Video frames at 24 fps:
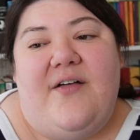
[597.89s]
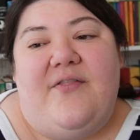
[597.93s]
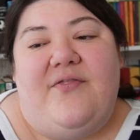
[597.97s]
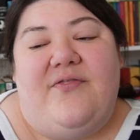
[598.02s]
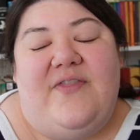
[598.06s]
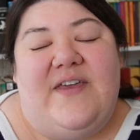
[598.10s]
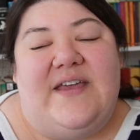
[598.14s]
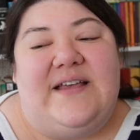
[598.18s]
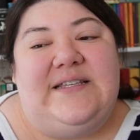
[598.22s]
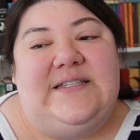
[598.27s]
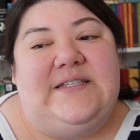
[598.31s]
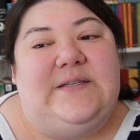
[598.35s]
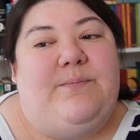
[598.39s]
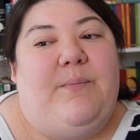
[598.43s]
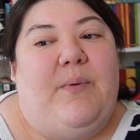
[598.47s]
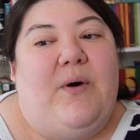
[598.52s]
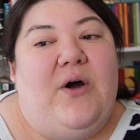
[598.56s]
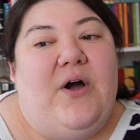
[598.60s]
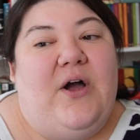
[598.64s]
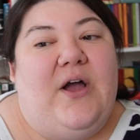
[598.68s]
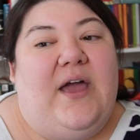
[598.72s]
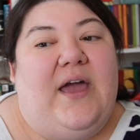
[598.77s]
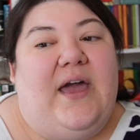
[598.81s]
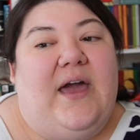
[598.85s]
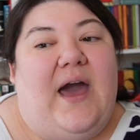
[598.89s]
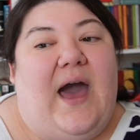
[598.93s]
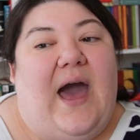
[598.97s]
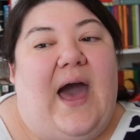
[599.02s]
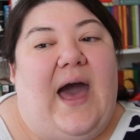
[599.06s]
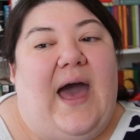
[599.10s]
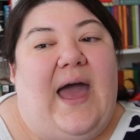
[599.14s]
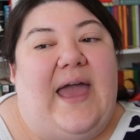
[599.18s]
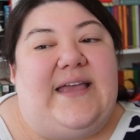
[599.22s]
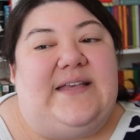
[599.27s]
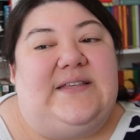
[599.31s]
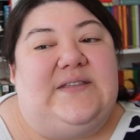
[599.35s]
This book,
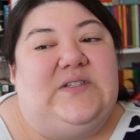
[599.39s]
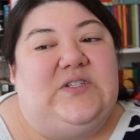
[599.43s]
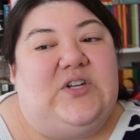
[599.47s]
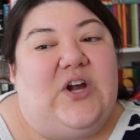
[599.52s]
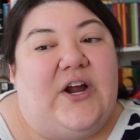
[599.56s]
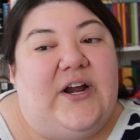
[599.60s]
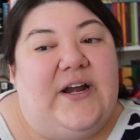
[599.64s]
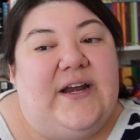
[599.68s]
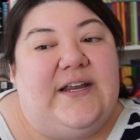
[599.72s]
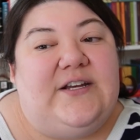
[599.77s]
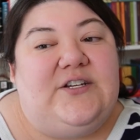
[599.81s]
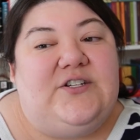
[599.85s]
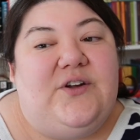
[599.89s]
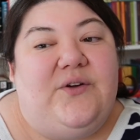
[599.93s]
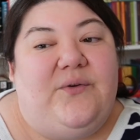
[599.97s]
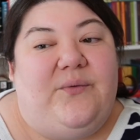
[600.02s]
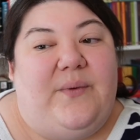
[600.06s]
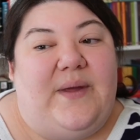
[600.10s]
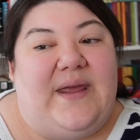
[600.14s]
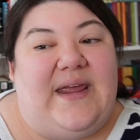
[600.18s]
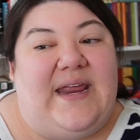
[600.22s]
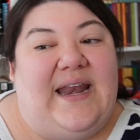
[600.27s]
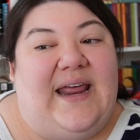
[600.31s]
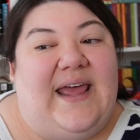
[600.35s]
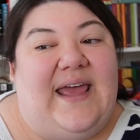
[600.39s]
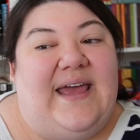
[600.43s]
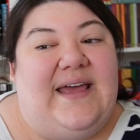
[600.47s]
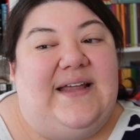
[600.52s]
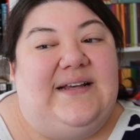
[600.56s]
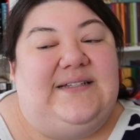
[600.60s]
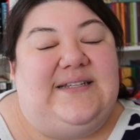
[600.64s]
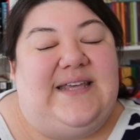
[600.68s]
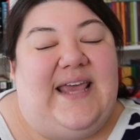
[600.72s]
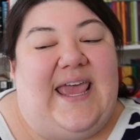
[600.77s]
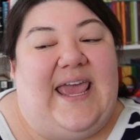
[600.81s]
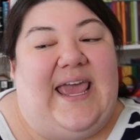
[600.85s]
I started to read
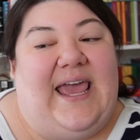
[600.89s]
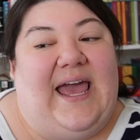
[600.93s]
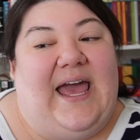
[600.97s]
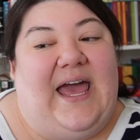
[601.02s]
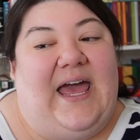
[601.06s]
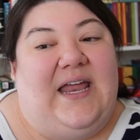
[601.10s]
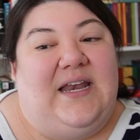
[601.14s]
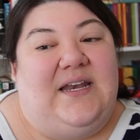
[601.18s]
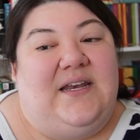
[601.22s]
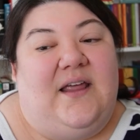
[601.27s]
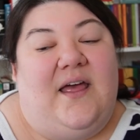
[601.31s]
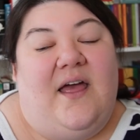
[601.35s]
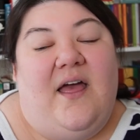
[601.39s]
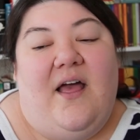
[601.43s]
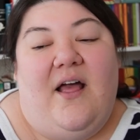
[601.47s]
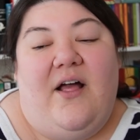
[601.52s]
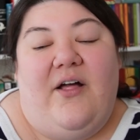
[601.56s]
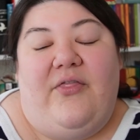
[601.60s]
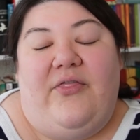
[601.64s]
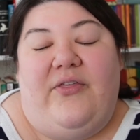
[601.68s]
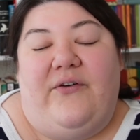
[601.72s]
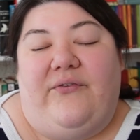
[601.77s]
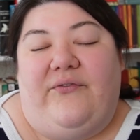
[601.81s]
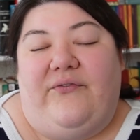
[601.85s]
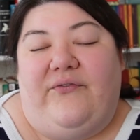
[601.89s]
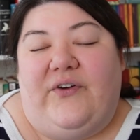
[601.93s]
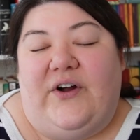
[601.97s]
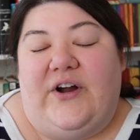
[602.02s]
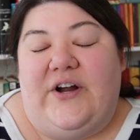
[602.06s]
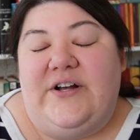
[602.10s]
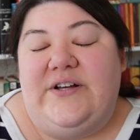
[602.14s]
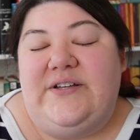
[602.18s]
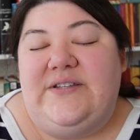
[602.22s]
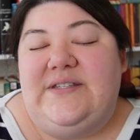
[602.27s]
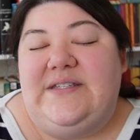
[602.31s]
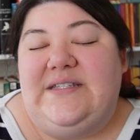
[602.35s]
it, and the
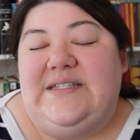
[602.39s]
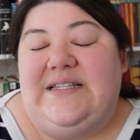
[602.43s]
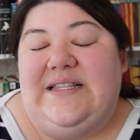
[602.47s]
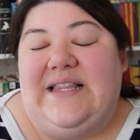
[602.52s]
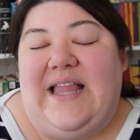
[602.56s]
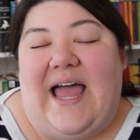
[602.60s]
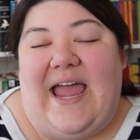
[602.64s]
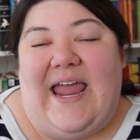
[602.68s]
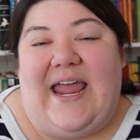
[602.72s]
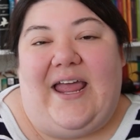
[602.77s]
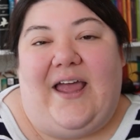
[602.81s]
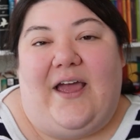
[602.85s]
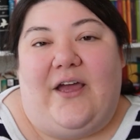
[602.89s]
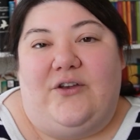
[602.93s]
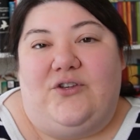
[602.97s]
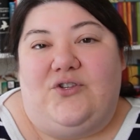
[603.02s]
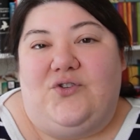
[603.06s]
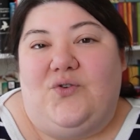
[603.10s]
first like